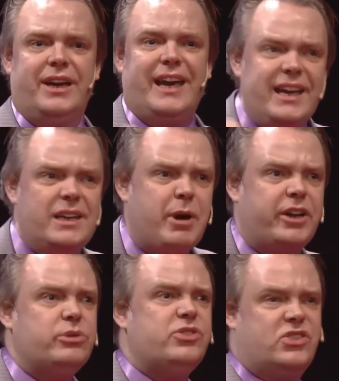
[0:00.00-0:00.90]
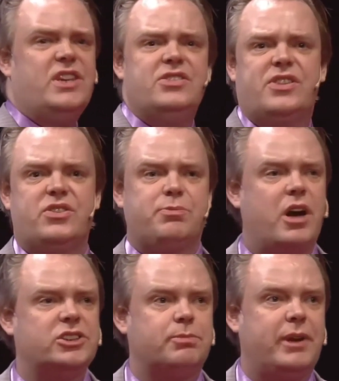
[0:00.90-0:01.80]
Anybody who sees this
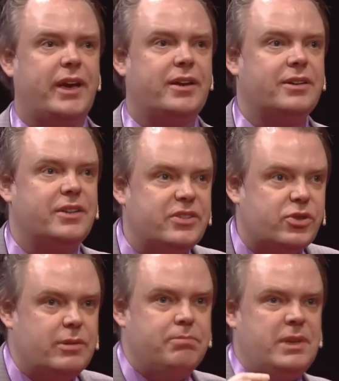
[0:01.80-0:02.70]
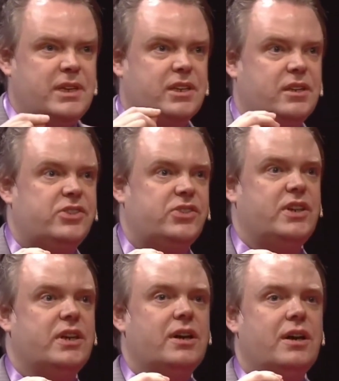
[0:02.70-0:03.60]
project plan needs to immediately
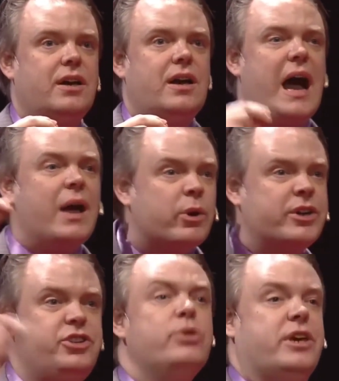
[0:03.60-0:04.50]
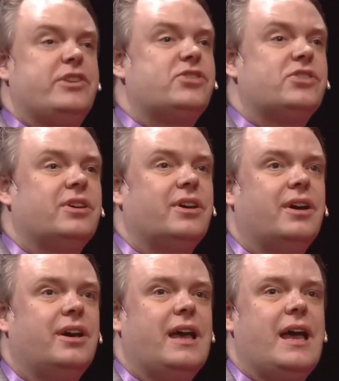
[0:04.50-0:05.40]
see, I want to do this,
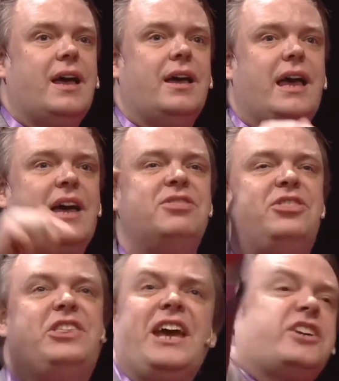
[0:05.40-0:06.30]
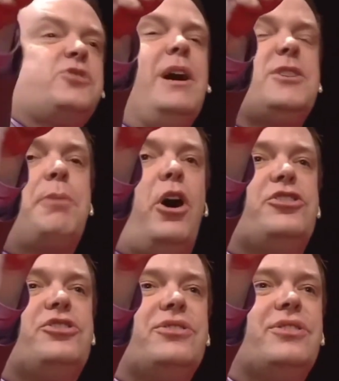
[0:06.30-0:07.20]
and there's my spot.